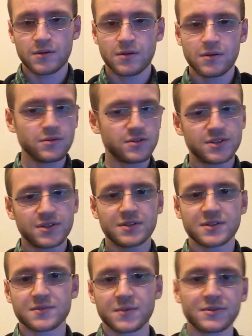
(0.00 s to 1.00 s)
Oh,
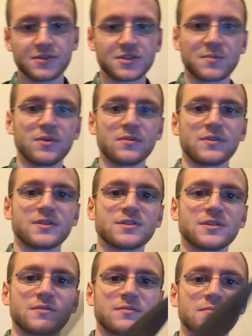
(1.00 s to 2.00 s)
it's really smooth. Let's see.
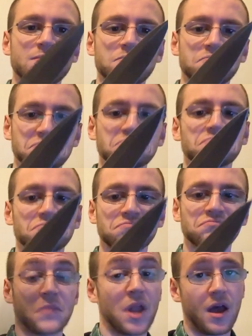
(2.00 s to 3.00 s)

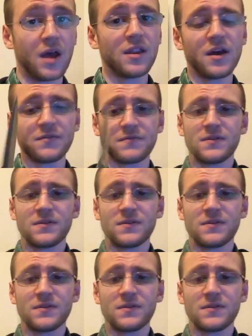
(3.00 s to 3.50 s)
Enough